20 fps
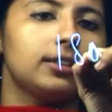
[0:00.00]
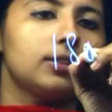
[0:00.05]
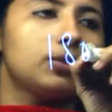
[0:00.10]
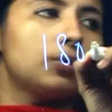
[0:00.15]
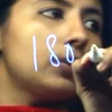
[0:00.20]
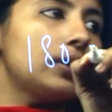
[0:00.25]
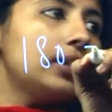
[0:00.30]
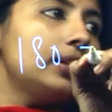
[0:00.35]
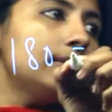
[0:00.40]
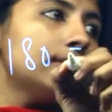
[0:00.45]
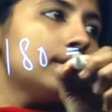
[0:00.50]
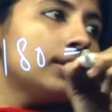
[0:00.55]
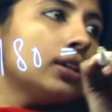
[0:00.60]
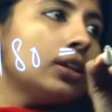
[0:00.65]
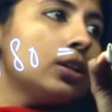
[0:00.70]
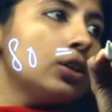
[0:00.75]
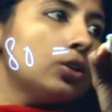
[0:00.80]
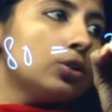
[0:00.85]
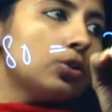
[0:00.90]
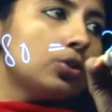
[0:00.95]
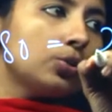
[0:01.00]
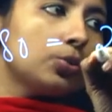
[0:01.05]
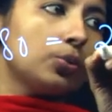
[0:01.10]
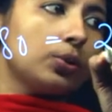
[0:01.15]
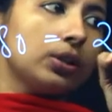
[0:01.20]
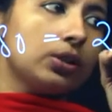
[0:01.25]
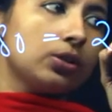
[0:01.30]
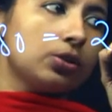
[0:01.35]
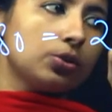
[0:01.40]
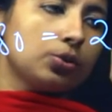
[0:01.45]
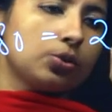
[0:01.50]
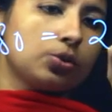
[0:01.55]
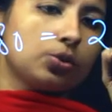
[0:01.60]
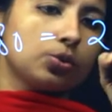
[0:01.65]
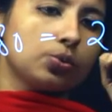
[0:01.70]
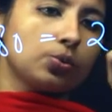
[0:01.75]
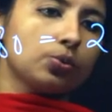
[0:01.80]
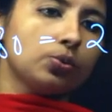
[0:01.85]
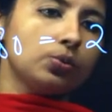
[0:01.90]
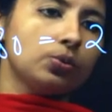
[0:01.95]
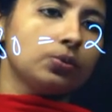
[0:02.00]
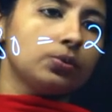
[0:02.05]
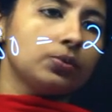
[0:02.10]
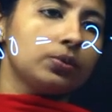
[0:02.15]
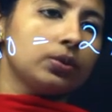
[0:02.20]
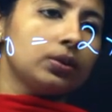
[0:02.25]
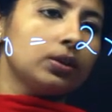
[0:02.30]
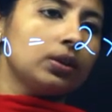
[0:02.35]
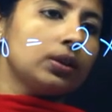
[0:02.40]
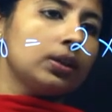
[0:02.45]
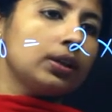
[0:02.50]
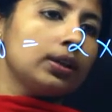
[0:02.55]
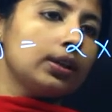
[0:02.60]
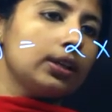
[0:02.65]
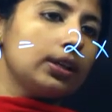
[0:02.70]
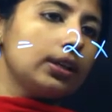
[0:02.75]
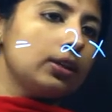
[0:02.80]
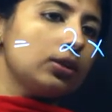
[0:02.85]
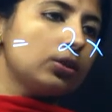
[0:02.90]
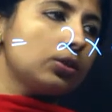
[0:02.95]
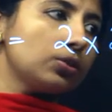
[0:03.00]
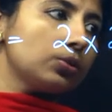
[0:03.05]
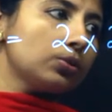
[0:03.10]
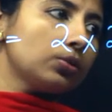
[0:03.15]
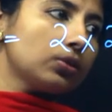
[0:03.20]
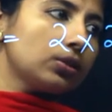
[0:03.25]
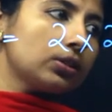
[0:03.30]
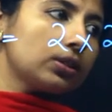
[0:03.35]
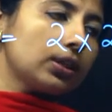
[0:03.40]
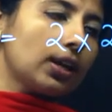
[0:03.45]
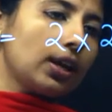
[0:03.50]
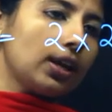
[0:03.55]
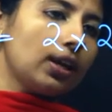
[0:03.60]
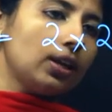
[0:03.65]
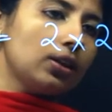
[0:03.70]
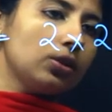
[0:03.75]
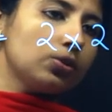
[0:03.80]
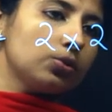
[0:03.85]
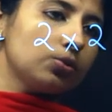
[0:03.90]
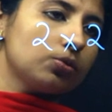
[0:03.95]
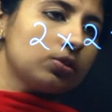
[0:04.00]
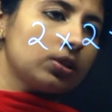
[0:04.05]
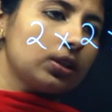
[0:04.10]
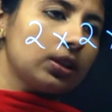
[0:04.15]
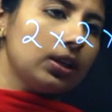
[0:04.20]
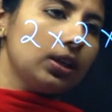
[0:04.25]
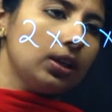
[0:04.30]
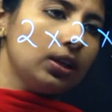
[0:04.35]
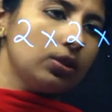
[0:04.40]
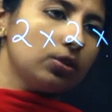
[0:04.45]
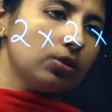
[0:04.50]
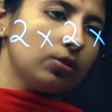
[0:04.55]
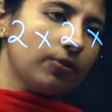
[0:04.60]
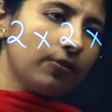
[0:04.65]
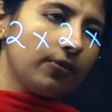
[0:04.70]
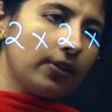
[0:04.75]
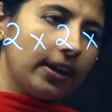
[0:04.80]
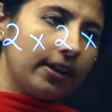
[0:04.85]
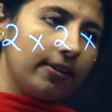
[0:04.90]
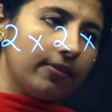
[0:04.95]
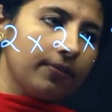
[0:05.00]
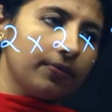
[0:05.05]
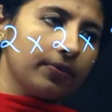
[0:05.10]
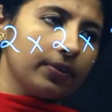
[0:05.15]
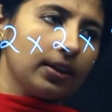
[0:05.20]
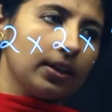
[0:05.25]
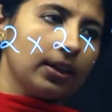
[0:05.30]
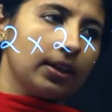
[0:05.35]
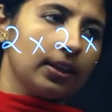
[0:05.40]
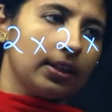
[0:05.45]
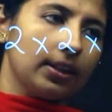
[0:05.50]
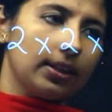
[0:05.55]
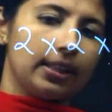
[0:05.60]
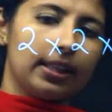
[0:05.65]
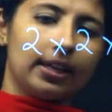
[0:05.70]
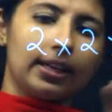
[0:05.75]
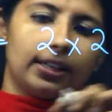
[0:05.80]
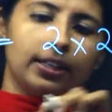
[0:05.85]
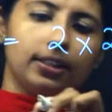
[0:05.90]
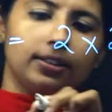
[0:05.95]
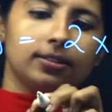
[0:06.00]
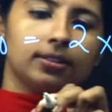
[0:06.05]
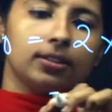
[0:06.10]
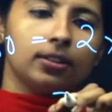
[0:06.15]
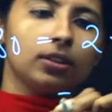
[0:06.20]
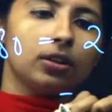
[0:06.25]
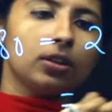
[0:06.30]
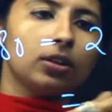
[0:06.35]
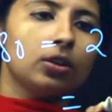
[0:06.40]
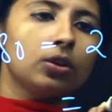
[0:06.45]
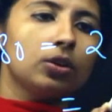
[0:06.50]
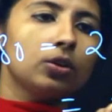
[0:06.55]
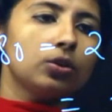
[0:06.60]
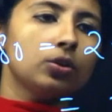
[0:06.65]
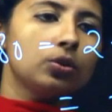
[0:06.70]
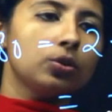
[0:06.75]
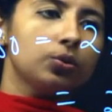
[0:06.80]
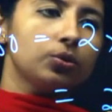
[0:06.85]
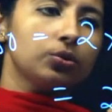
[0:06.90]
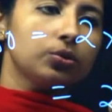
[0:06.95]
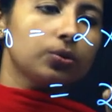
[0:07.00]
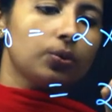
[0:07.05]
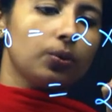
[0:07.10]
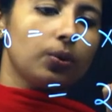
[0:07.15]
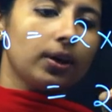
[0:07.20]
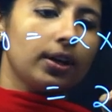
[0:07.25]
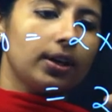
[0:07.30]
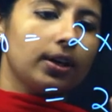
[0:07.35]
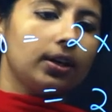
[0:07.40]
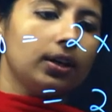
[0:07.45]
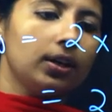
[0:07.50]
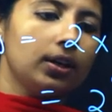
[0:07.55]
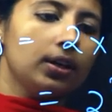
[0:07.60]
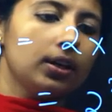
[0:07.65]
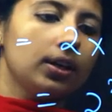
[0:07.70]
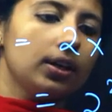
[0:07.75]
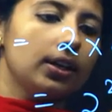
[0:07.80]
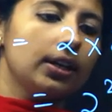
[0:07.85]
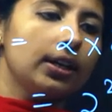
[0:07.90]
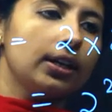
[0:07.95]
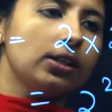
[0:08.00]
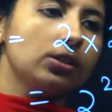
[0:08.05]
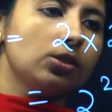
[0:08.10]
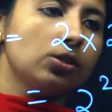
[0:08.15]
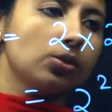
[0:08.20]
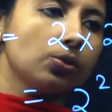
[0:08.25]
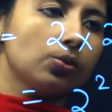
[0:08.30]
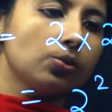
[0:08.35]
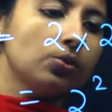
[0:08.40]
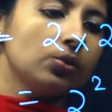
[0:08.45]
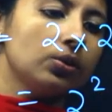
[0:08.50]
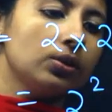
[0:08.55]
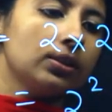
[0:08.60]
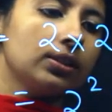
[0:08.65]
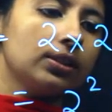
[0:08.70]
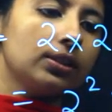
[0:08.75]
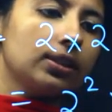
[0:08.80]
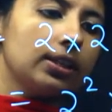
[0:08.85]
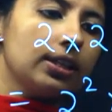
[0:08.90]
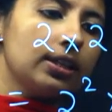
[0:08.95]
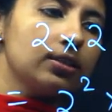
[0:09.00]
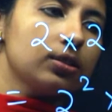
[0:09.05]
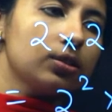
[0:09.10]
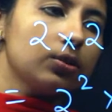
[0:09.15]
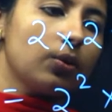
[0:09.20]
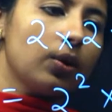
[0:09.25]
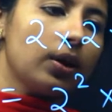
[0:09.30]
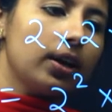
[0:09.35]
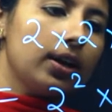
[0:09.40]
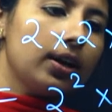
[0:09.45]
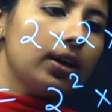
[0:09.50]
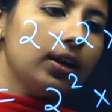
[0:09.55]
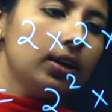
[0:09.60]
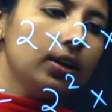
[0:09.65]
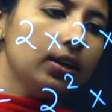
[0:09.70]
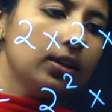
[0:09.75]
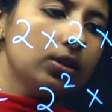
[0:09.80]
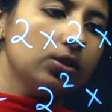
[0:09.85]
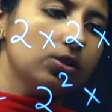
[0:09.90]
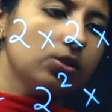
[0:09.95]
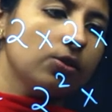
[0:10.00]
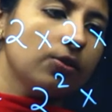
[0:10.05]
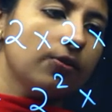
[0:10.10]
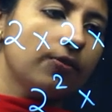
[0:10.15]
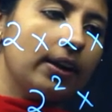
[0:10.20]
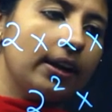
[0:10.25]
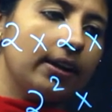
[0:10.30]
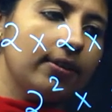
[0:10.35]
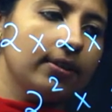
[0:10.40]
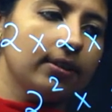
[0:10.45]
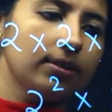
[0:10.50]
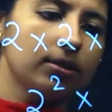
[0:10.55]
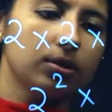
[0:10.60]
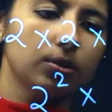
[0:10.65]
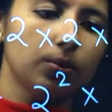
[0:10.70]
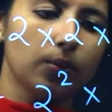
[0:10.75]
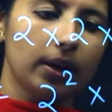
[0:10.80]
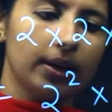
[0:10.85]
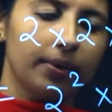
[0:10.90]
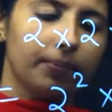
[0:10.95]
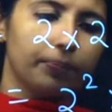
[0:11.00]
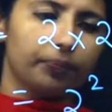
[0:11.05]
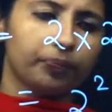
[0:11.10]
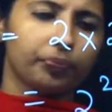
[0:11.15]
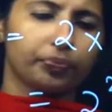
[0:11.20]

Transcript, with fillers: equals 2 into 2 into 3 into 5. That is 2 square into 3 square into 5 raised to 1.